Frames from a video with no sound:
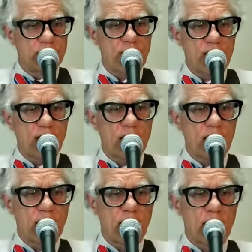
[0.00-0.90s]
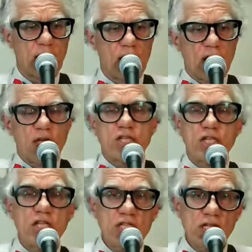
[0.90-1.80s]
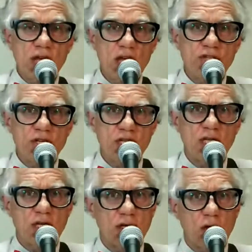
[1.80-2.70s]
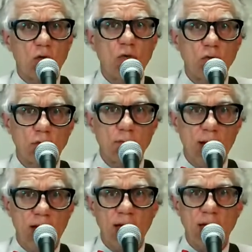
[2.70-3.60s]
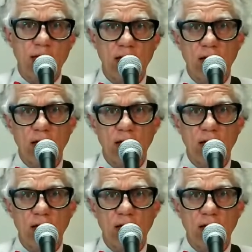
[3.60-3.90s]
deck. She's a legend in her own mind,